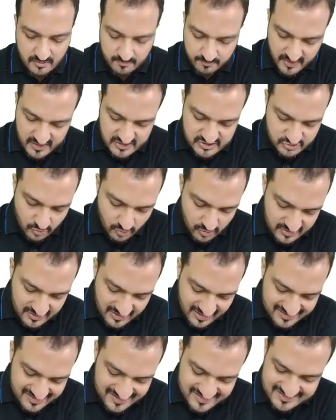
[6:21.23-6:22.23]
Please note
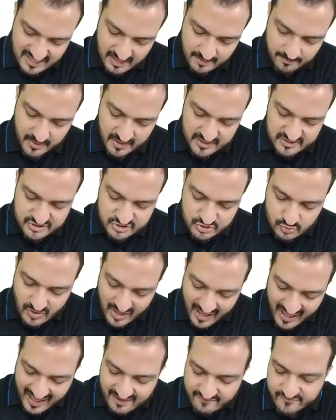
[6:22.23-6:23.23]
that this applies to
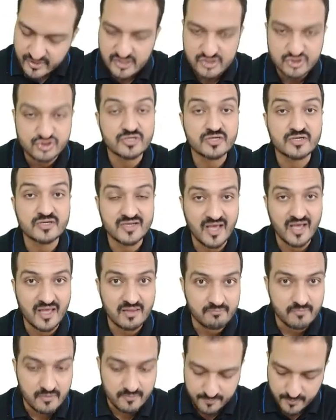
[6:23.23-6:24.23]
average
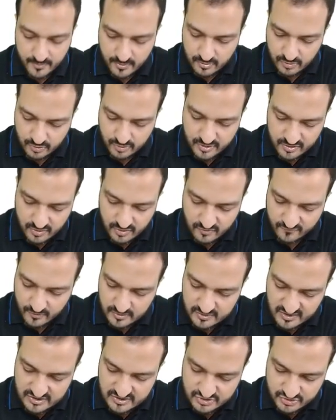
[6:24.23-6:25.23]
time per unit of
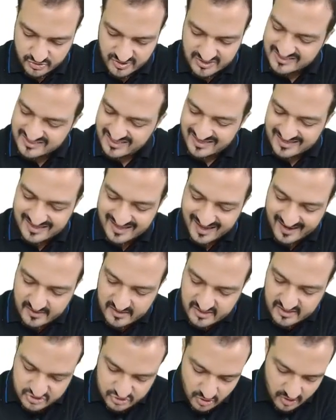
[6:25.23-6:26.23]
all these units. It
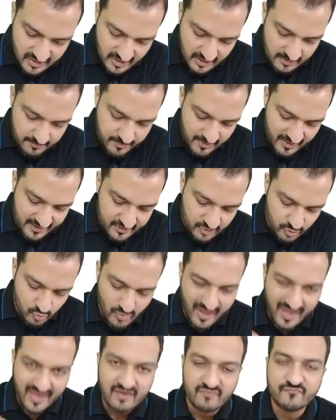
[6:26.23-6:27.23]
does not apply
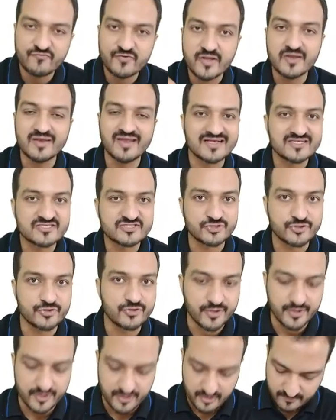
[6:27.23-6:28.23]
to every next
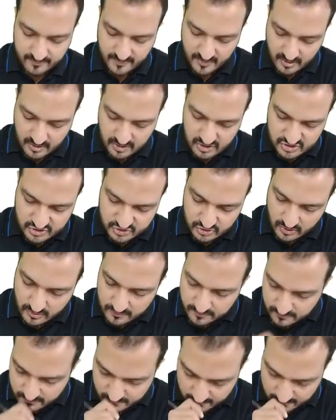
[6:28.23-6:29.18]
unit. So